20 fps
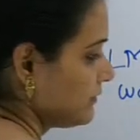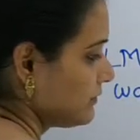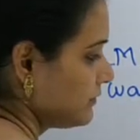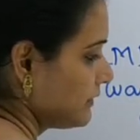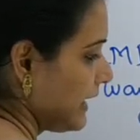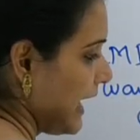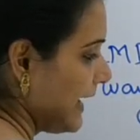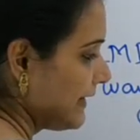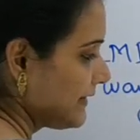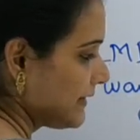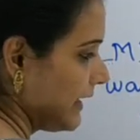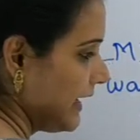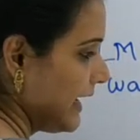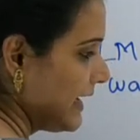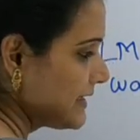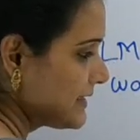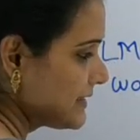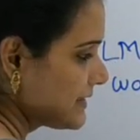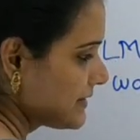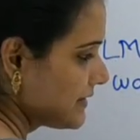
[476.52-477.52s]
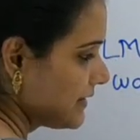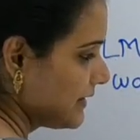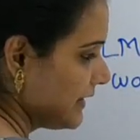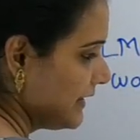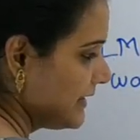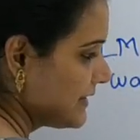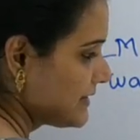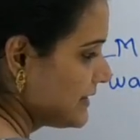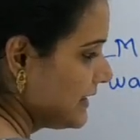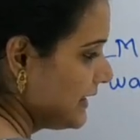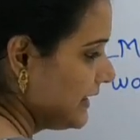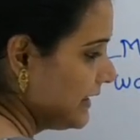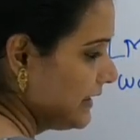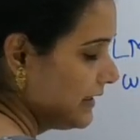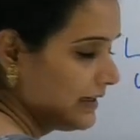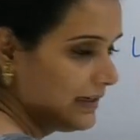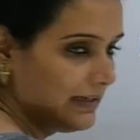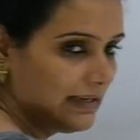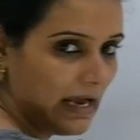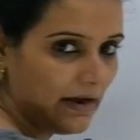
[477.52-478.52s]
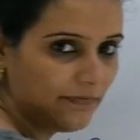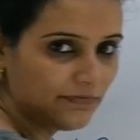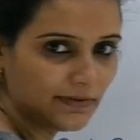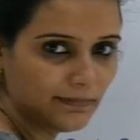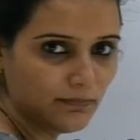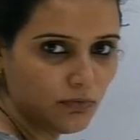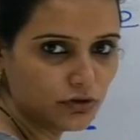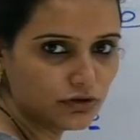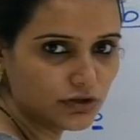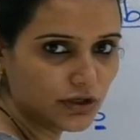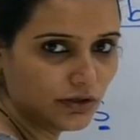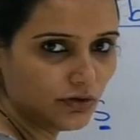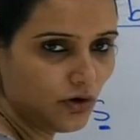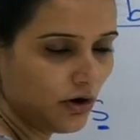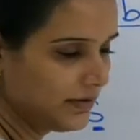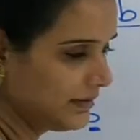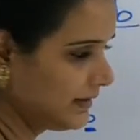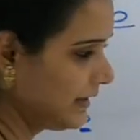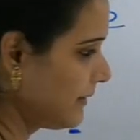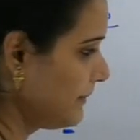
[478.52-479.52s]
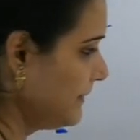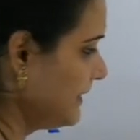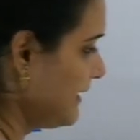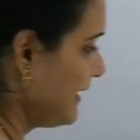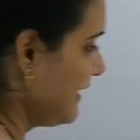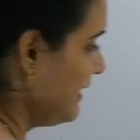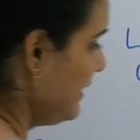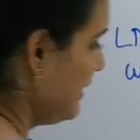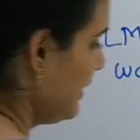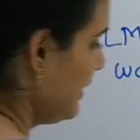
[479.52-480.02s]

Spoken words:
that S is the leftmost non-terminal